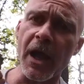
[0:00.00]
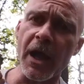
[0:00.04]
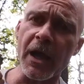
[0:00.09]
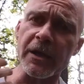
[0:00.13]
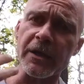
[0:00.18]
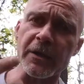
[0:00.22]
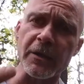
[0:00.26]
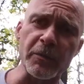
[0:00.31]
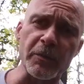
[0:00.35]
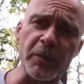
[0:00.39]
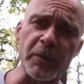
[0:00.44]

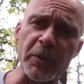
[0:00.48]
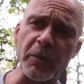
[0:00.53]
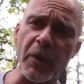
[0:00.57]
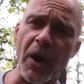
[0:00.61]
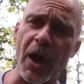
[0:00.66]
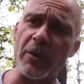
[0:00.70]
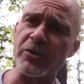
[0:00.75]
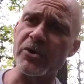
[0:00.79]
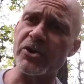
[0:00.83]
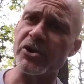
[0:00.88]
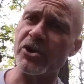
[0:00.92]
And
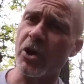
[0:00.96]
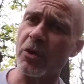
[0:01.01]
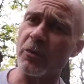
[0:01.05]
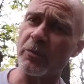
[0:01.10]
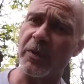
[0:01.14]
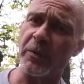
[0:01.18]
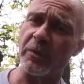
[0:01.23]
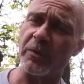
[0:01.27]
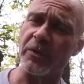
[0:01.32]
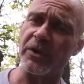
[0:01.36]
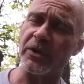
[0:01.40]
I would
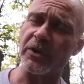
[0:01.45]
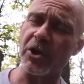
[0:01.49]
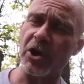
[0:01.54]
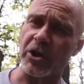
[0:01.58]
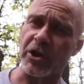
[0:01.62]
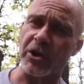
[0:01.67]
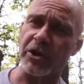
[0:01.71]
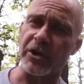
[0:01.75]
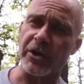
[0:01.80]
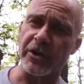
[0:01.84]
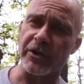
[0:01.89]
show people,
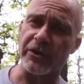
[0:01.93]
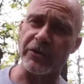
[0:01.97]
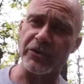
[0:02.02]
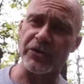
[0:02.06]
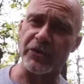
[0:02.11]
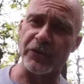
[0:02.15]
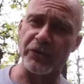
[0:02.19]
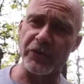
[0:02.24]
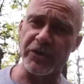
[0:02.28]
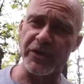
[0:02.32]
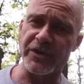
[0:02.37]
look,
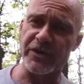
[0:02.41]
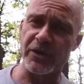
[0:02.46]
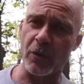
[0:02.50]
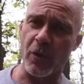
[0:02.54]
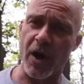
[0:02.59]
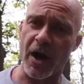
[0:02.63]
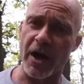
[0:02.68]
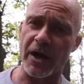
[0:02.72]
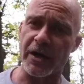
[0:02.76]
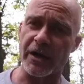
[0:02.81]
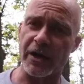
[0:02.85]
there's a
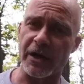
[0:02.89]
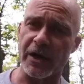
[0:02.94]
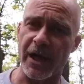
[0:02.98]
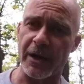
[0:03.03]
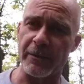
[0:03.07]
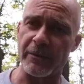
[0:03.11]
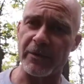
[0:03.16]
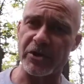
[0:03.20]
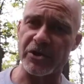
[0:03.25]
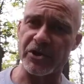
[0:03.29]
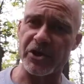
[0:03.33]
reason why
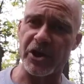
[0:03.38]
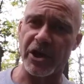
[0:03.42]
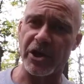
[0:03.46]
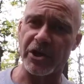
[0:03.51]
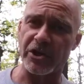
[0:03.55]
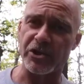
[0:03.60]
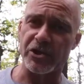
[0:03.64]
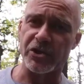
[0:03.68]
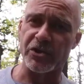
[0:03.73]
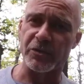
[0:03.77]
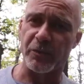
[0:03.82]
climate
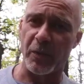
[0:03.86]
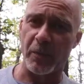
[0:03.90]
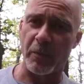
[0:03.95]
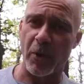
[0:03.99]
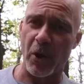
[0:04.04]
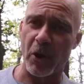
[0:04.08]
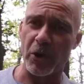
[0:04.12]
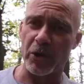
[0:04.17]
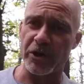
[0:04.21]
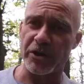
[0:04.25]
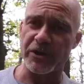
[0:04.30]
change
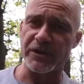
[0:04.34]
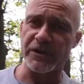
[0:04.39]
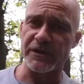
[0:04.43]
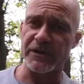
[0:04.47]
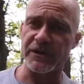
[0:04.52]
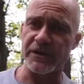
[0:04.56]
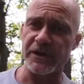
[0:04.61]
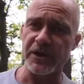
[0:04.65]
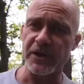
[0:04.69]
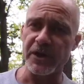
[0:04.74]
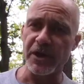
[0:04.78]

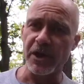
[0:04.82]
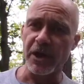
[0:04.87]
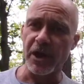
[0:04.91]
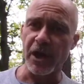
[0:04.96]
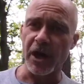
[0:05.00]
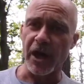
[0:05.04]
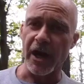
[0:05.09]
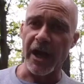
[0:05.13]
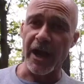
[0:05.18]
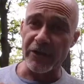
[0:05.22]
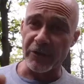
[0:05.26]
proponents,
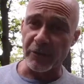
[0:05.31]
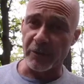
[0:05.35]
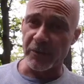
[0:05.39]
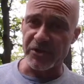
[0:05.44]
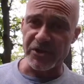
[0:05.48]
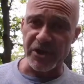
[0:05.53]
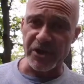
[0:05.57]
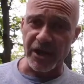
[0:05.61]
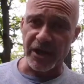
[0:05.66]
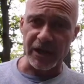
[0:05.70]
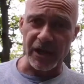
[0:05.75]

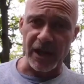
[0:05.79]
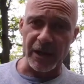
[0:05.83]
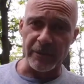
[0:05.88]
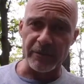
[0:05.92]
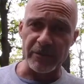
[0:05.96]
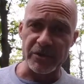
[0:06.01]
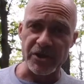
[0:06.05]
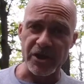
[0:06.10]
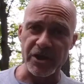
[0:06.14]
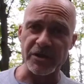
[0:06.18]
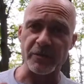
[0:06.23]
anthropogenic
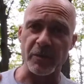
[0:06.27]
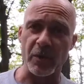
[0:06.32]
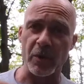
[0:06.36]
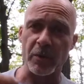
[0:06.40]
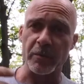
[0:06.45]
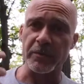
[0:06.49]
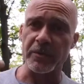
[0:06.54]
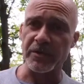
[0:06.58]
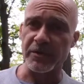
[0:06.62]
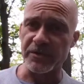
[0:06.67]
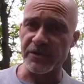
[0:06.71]
climate change
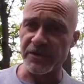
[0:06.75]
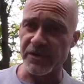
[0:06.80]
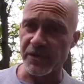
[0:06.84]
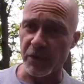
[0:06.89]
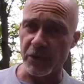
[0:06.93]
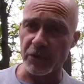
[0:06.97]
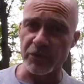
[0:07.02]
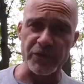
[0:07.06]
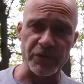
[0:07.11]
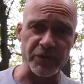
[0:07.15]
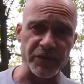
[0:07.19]
proponents,
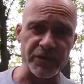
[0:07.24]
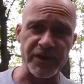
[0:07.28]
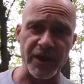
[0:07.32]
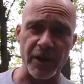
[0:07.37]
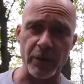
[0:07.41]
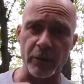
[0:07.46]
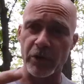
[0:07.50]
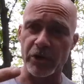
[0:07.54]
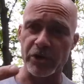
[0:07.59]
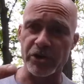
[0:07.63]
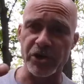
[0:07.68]
those who
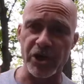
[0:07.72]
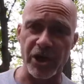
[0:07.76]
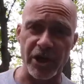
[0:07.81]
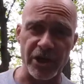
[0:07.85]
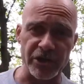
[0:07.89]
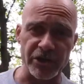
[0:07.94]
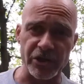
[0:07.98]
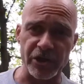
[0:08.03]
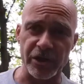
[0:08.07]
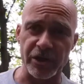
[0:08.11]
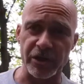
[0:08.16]
say we are
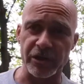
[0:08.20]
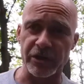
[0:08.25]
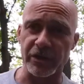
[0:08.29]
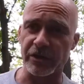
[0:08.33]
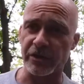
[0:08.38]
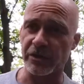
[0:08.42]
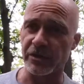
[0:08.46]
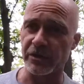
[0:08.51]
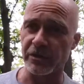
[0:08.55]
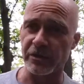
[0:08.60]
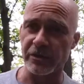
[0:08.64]

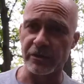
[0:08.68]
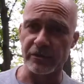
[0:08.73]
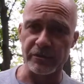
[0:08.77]
changing